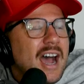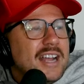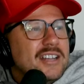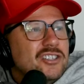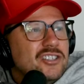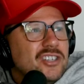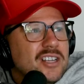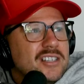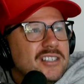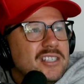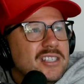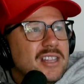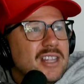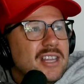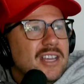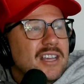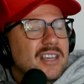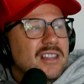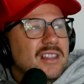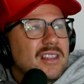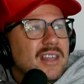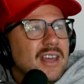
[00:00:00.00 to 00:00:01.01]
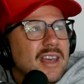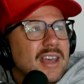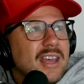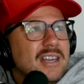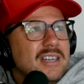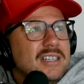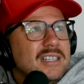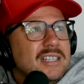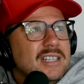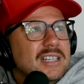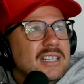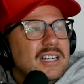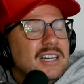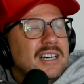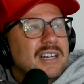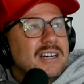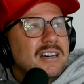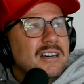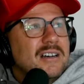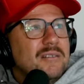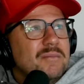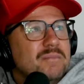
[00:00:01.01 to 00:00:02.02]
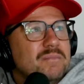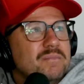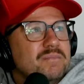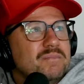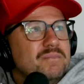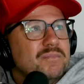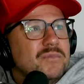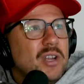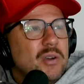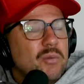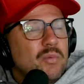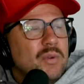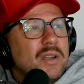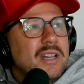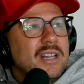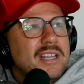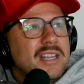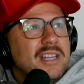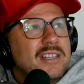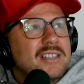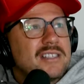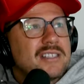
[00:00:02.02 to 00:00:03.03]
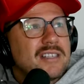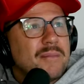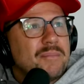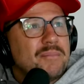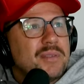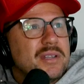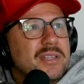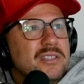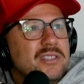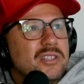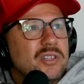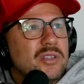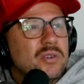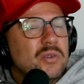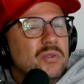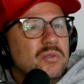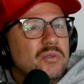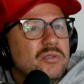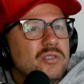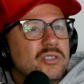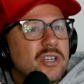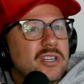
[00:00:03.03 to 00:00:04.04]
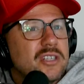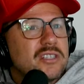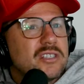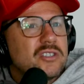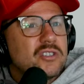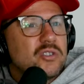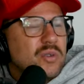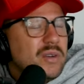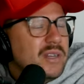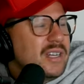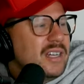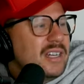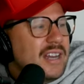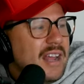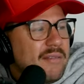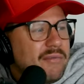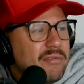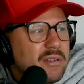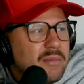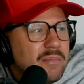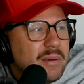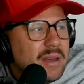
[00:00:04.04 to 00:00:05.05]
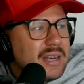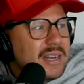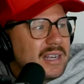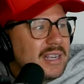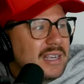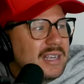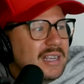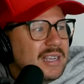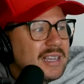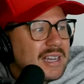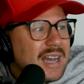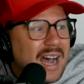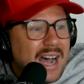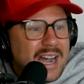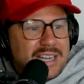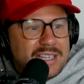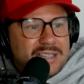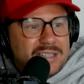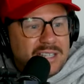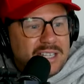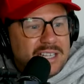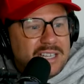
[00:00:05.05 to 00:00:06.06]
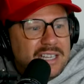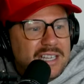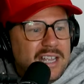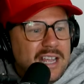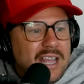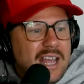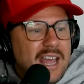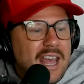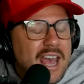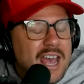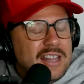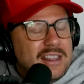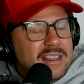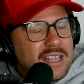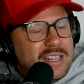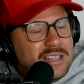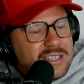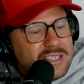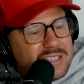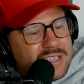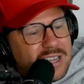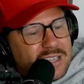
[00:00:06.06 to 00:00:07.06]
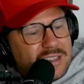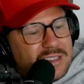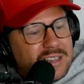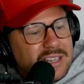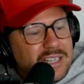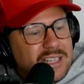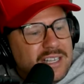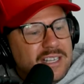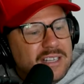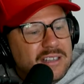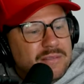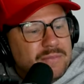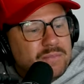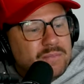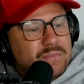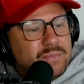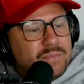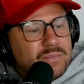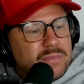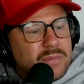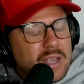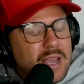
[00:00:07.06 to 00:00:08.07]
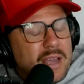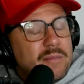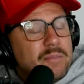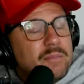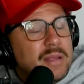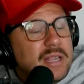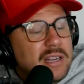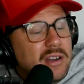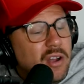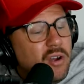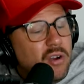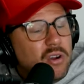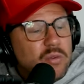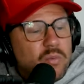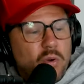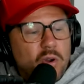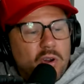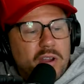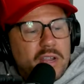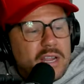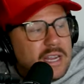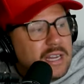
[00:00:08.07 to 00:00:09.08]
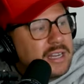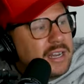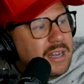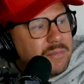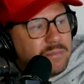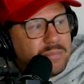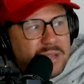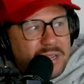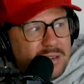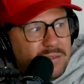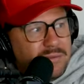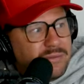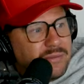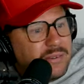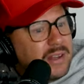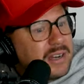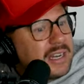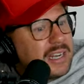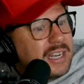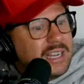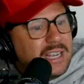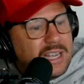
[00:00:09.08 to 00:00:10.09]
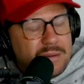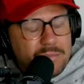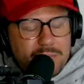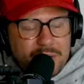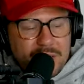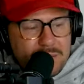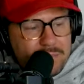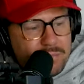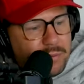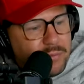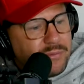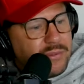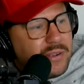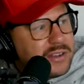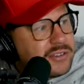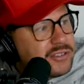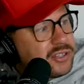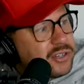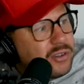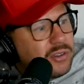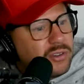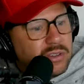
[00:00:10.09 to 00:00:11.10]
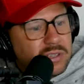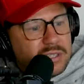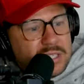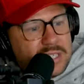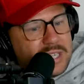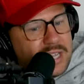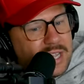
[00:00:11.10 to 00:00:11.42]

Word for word: I just think that um, there really is something to just treating everybody kindly. And then suddenly... And being hardworking and being funny and being professional